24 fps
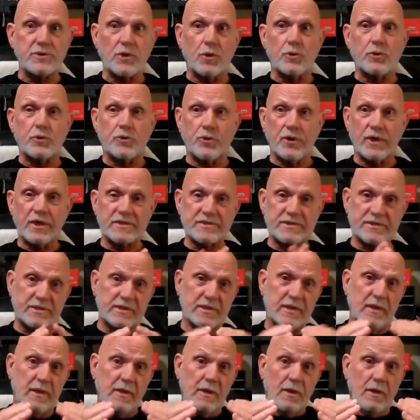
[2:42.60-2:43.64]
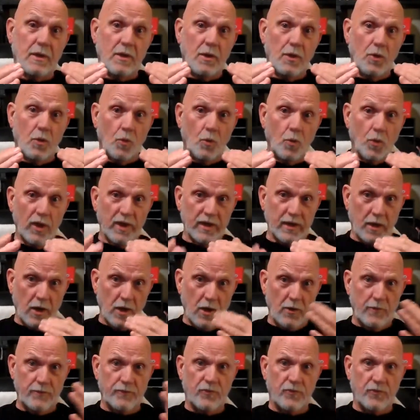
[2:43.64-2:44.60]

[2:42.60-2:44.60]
So Chris went